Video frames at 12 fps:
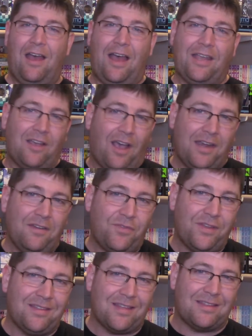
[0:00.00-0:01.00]
I kind of
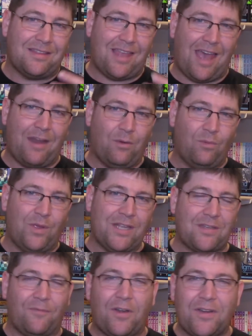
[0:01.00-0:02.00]
think that that
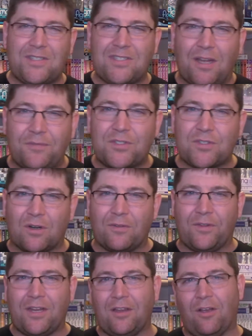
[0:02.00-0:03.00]
it's a very
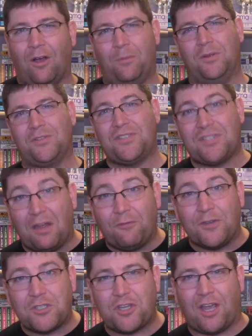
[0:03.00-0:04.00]
self-serving, almost
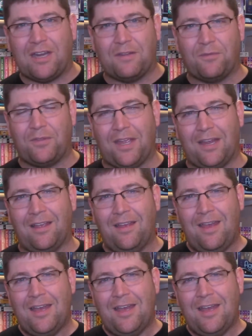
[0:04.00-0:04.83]
selfish kind of thing.